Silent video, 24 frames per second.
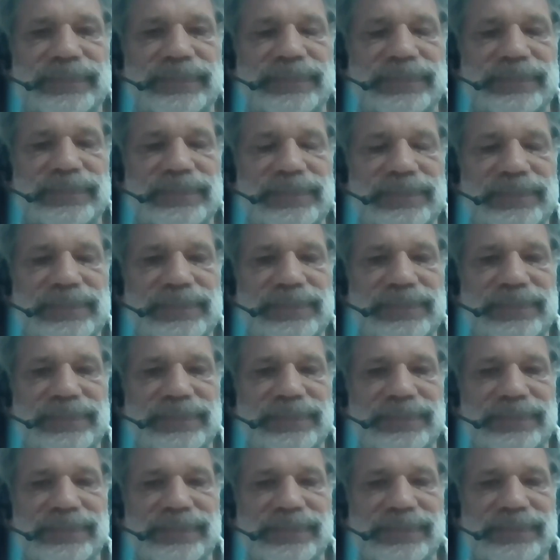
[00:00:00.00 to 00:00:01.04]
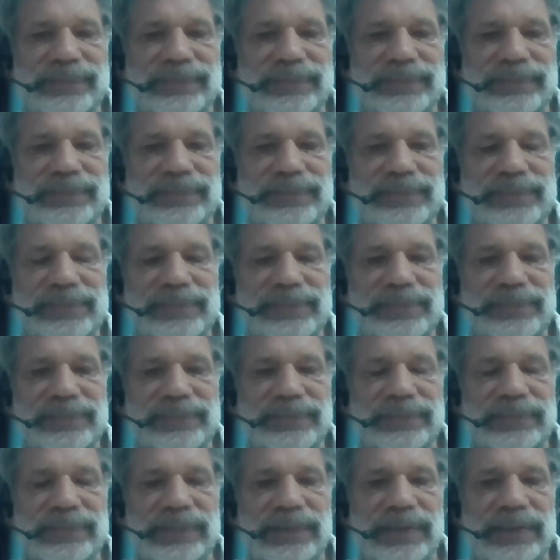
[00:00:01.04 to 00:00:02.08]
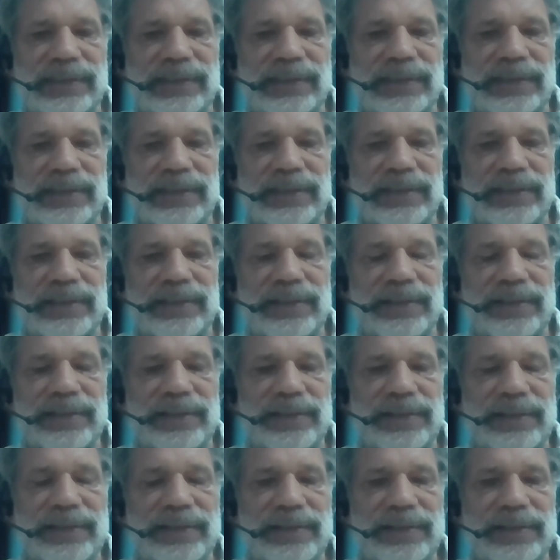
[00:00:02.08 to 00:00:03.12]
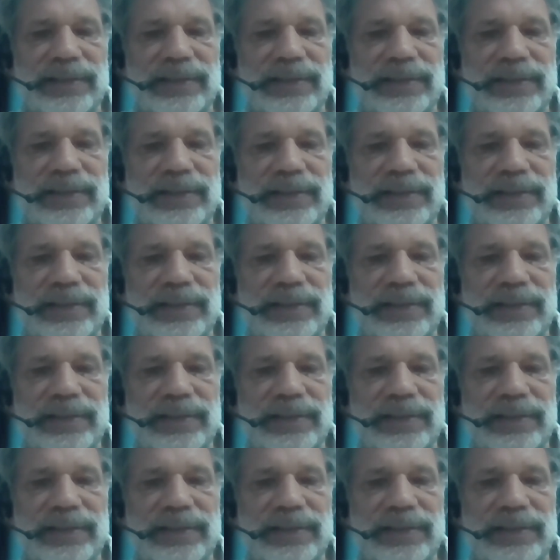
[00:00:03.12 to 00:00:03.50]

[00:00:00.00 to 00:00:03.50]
No words are spoken by the person on screen.